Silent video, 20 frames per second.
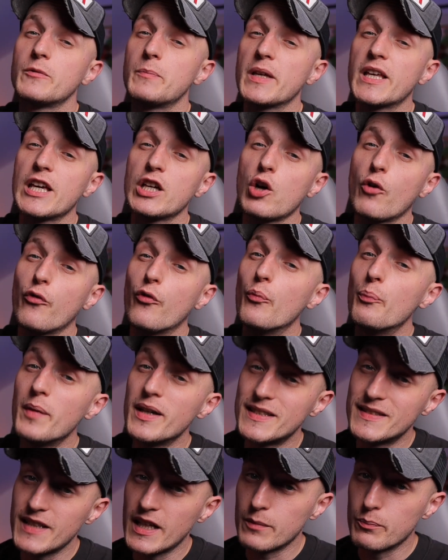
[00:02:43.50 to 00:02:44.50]
Speaking of
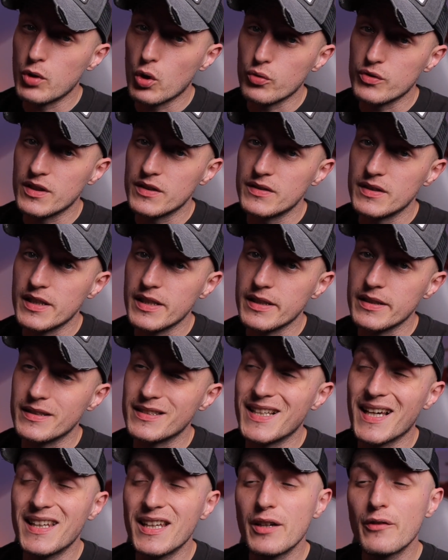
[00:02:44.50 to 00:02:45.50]
mid-side processing,
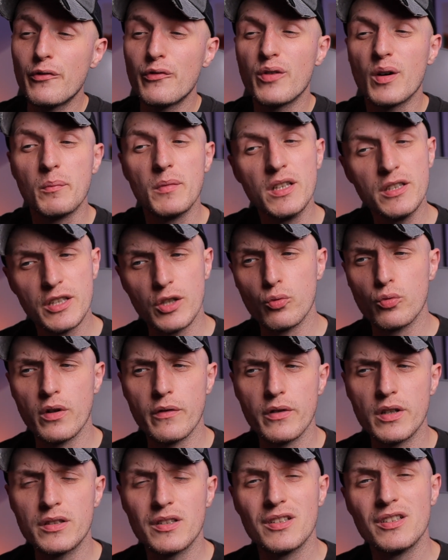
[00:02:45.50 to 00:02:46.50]
getting familiar
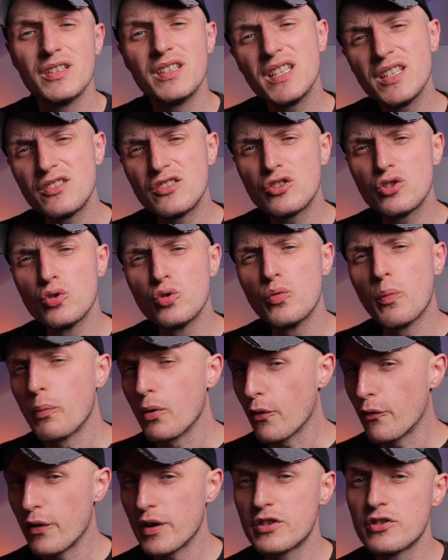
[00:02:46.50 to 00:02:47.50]
with it leads to
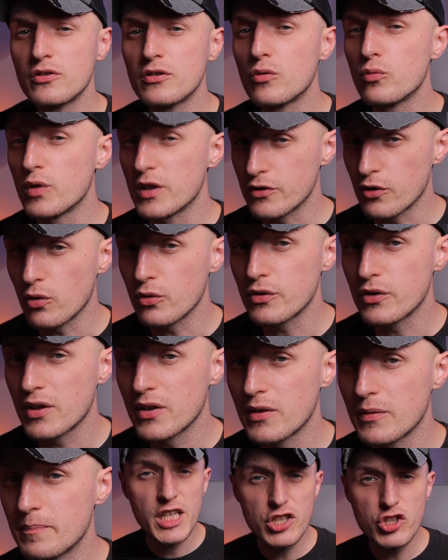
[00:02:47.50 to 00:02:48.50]
professional
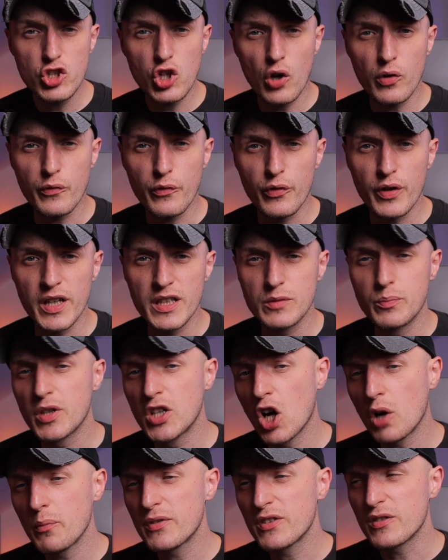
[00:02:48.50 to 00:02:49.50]
results. Each conflict
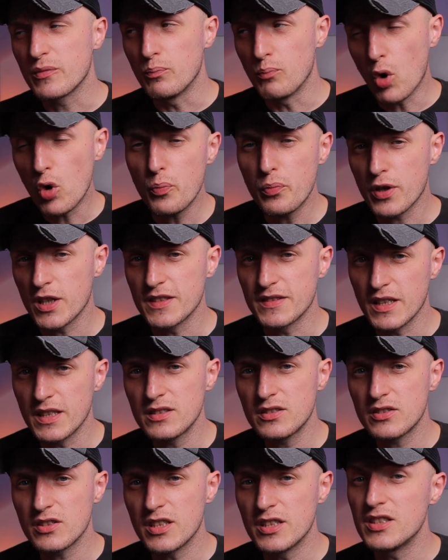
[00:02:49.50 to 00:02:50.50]
becomes more
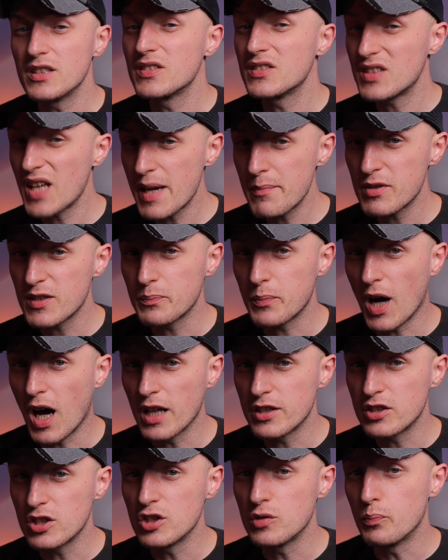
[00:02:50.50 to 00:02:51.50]
present in the same
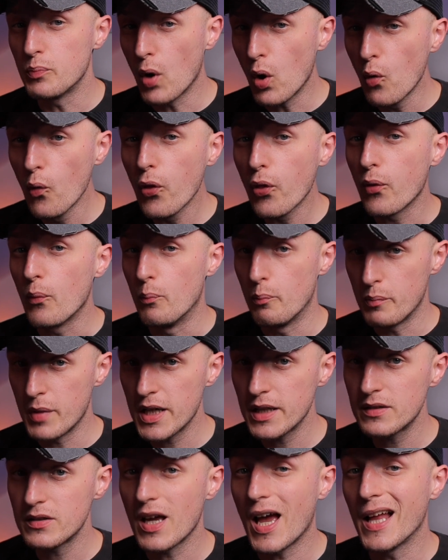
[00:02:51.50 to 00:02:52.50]
spot in both
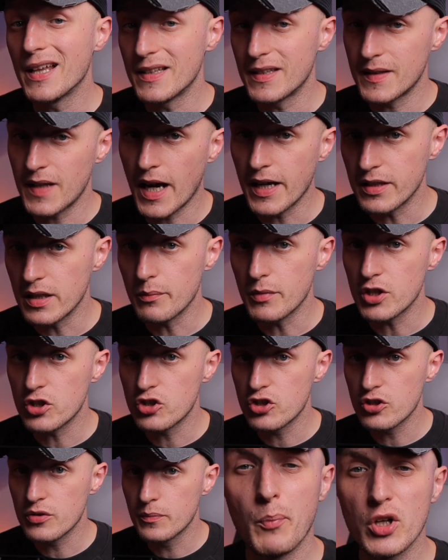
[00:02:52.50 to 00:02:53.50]
mid and side
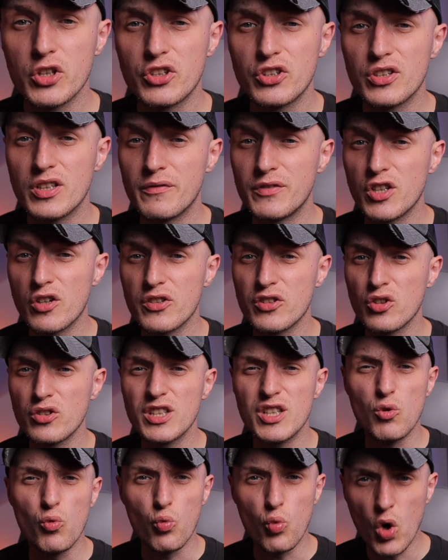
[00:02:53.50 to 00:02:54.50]
image. But if there's
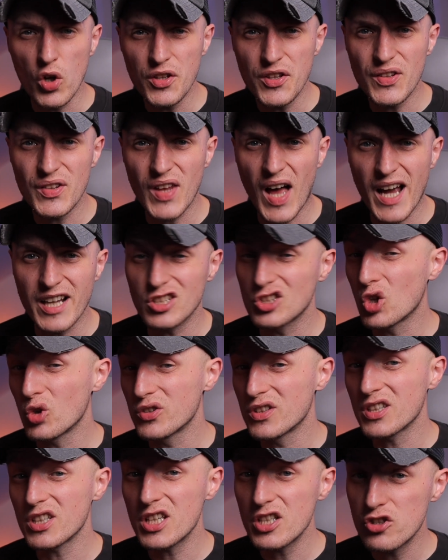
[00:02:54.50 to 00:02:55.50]
only one side
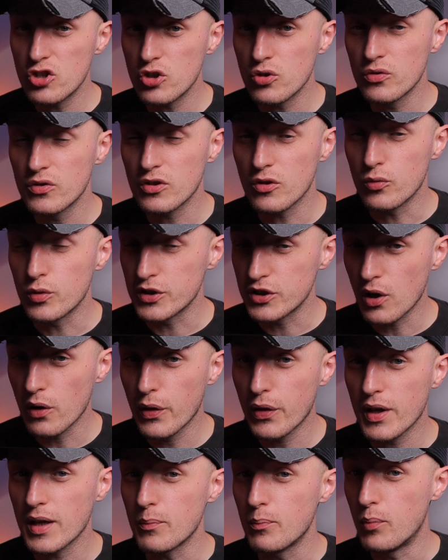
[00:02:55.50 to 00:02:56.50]
causing issues,
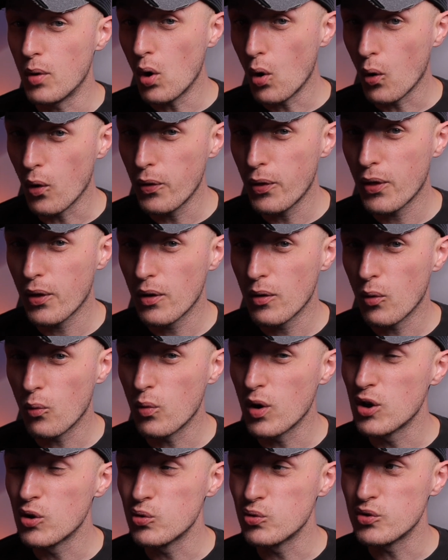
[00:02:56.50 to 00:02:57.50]
resolving both
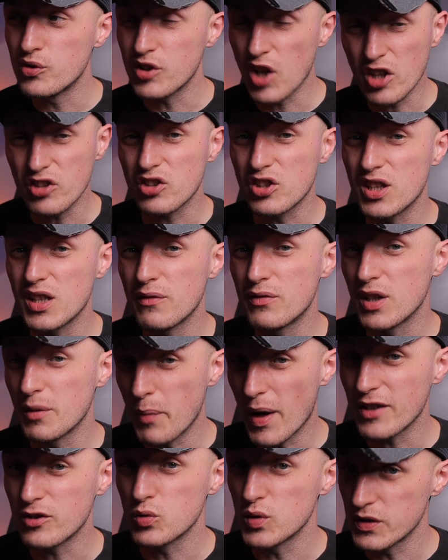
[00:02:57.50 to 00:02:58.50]
will not give the
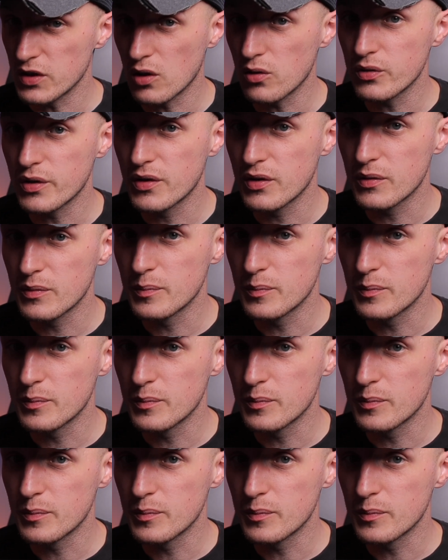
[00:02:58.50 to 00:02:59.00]
best results.